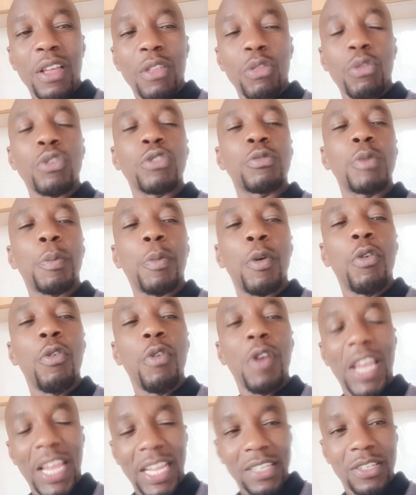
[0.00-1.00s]
those people
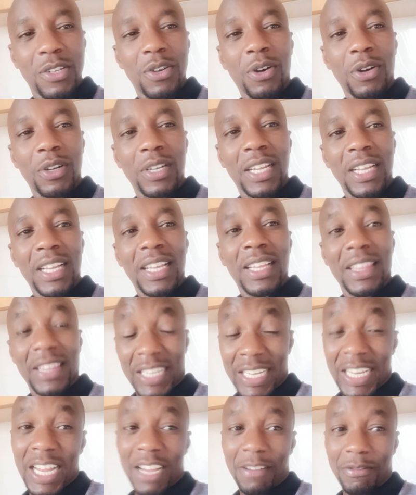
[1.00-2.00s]
who hate God,
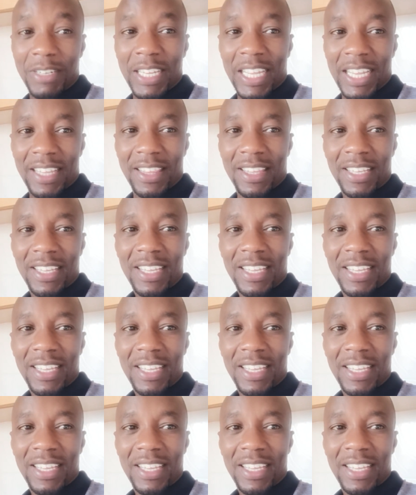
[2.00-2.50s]
they love death.